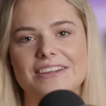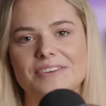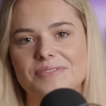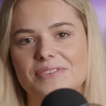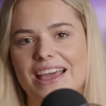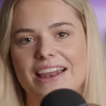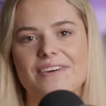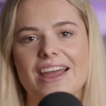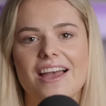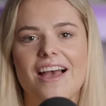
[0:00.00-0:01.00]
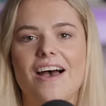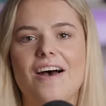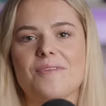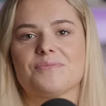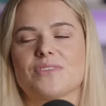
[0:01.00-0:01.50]
And anyway,
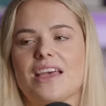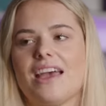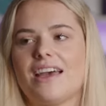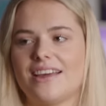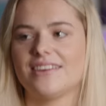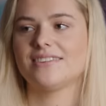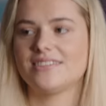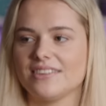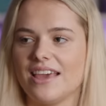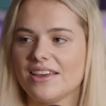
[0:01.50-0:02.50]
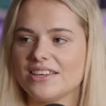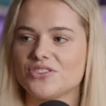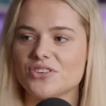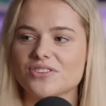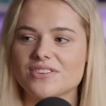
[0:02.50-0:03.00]
and yeah,
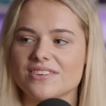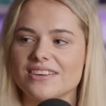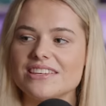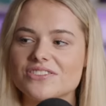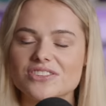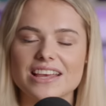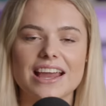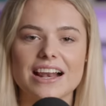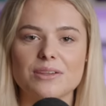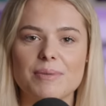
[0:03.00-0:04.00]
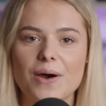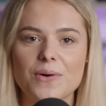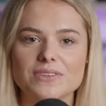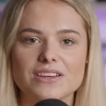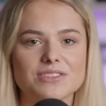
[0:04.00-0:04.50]
he's just getting a little bit older.